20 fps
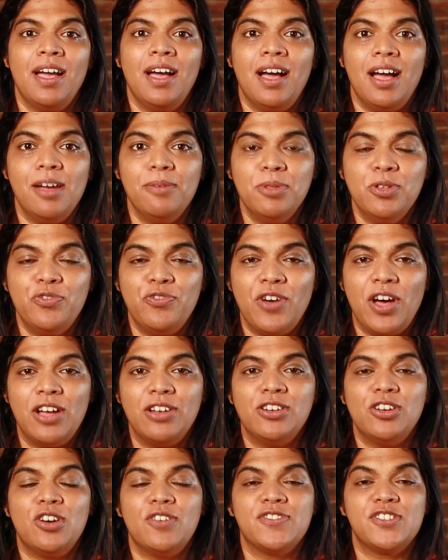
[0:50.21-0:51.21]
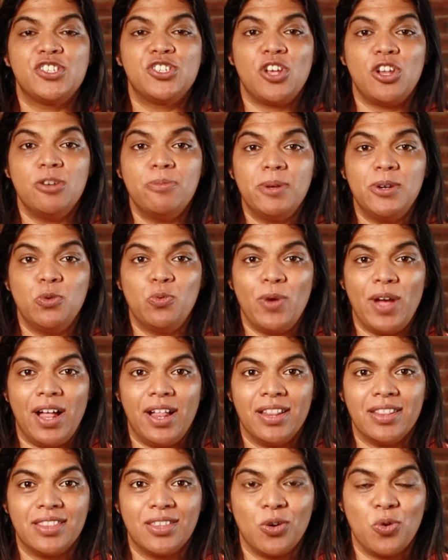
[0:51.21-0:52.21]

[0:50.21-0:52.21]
I'm the founder of Solomon Wealth.